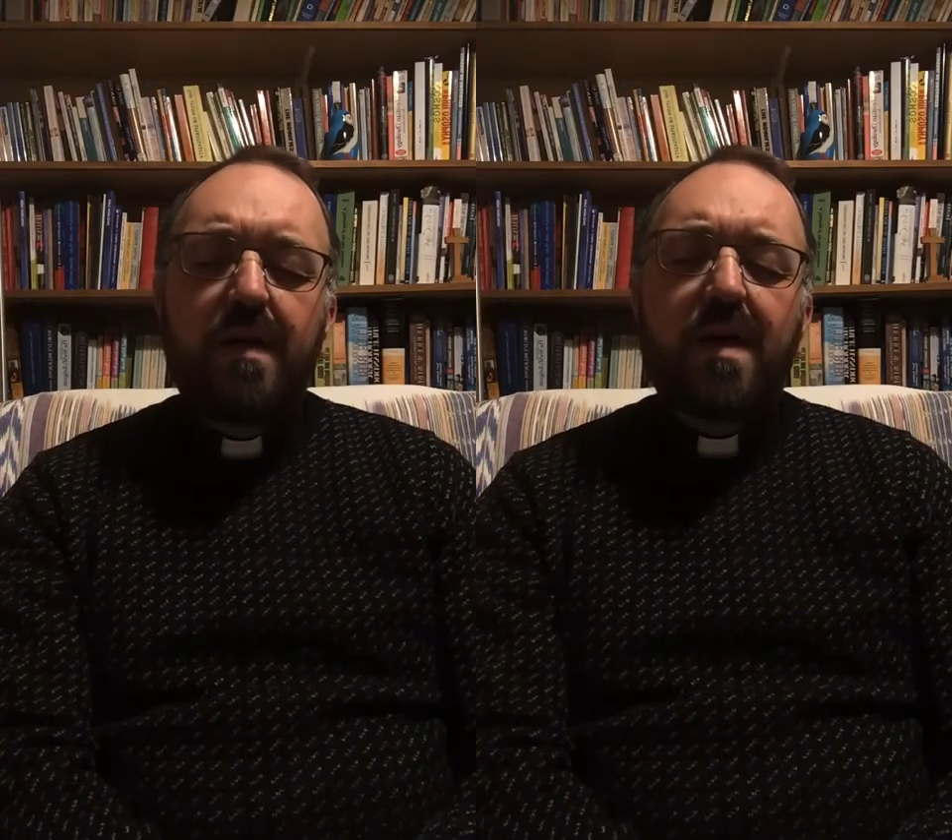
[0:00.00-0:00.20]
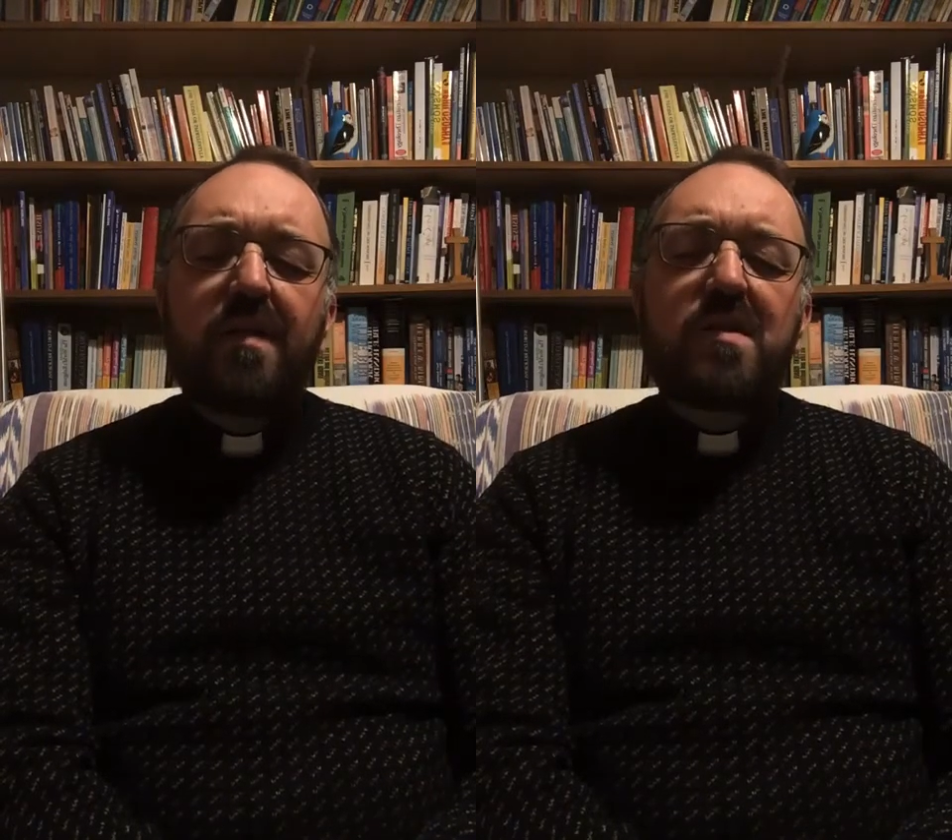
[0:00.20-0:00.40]

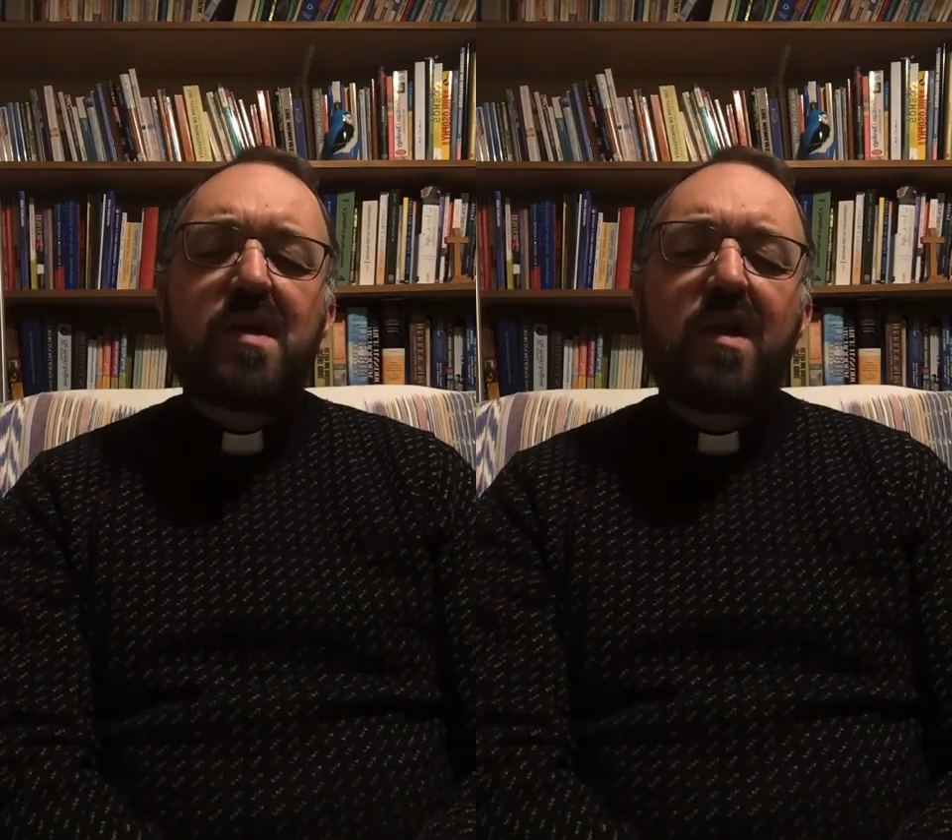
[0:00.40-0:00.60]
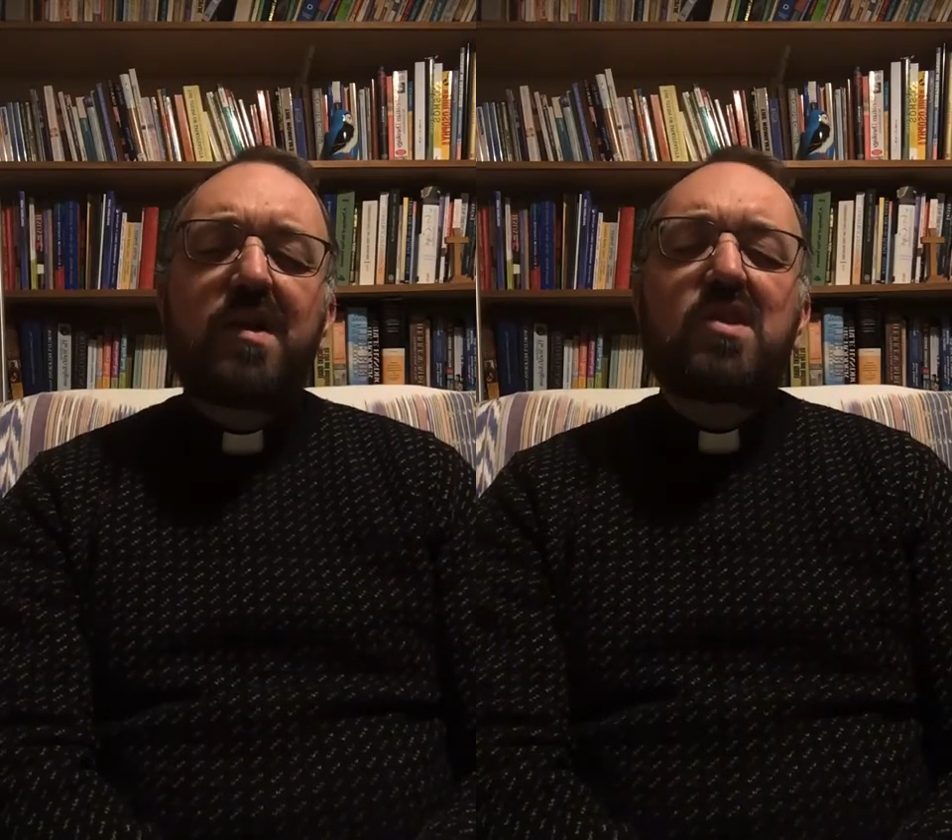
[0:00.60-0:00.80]
And in the
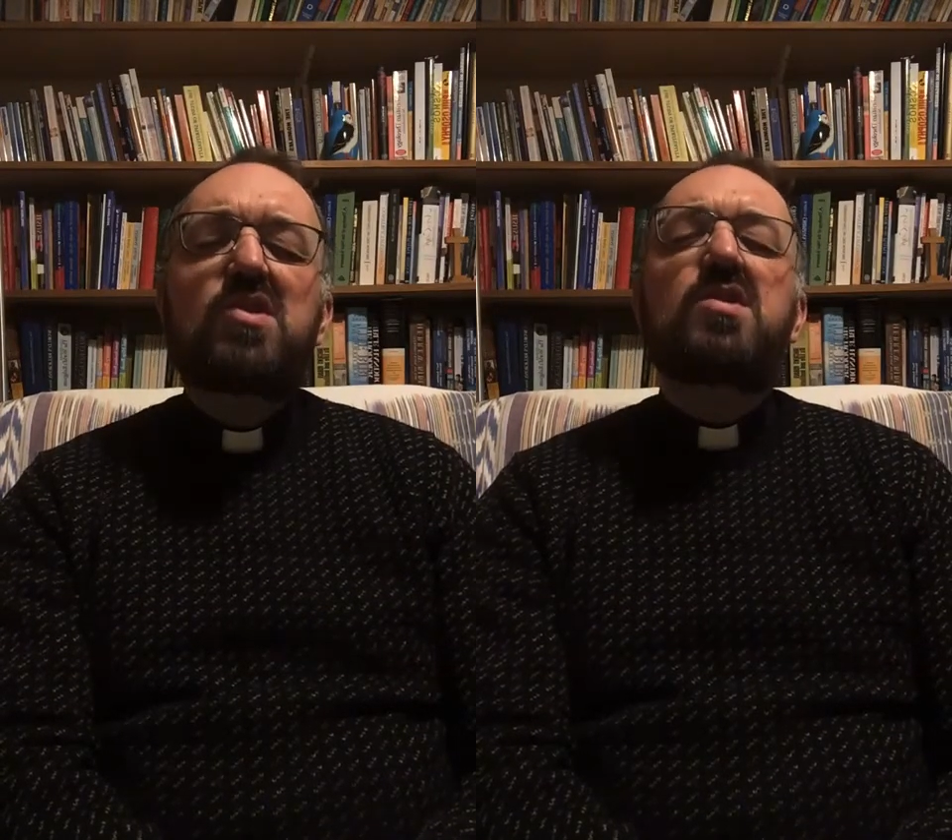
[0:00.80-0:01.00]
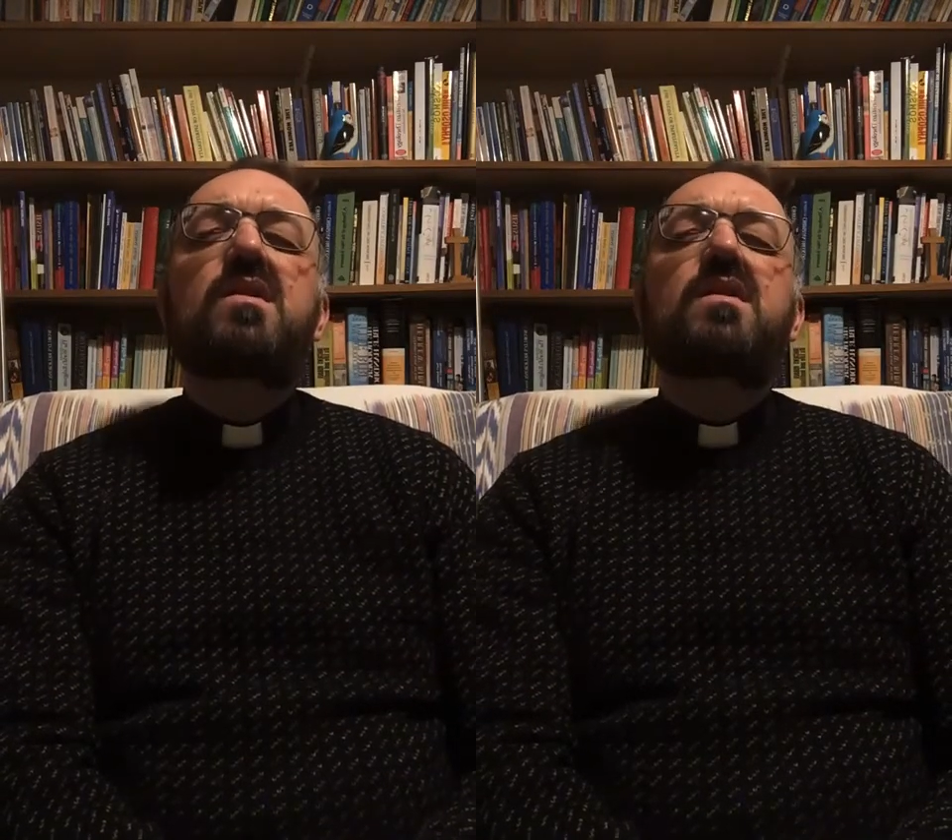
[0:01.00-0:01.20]

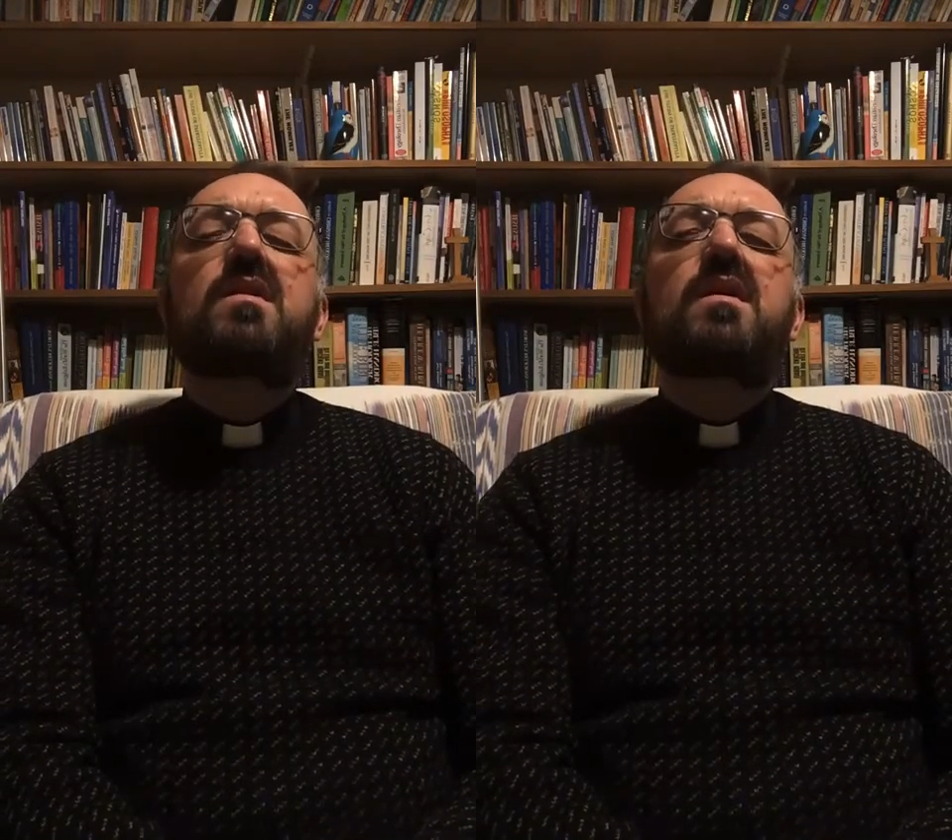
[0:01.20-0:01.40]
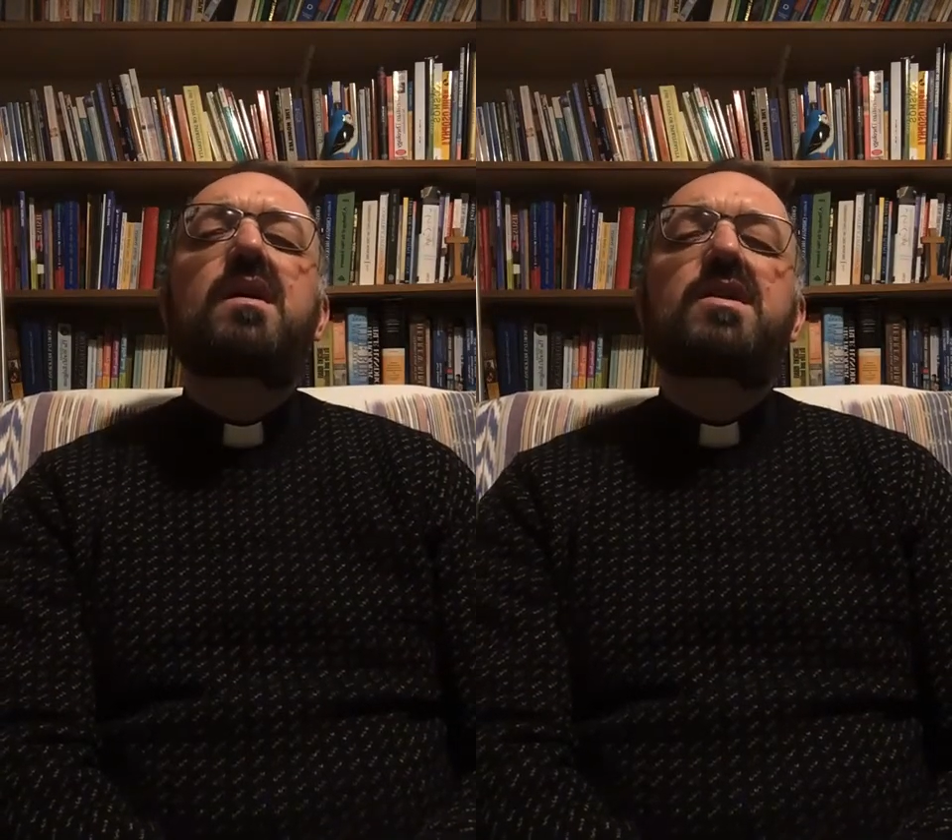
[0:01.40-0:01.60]
dullness
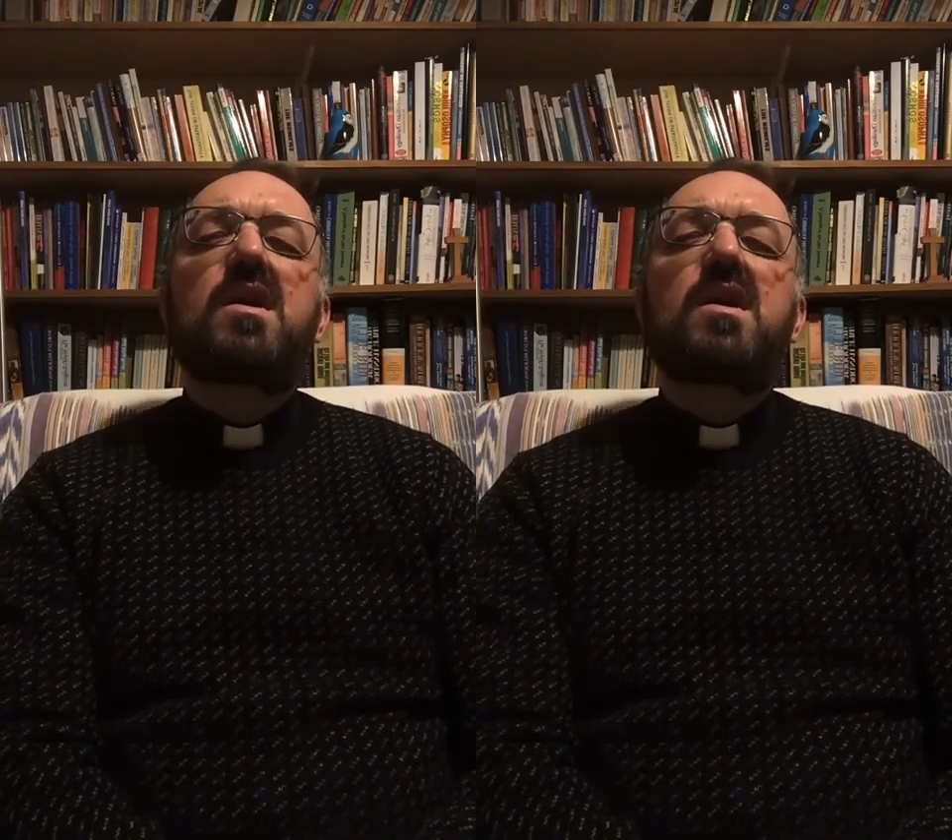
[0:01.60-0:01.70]
and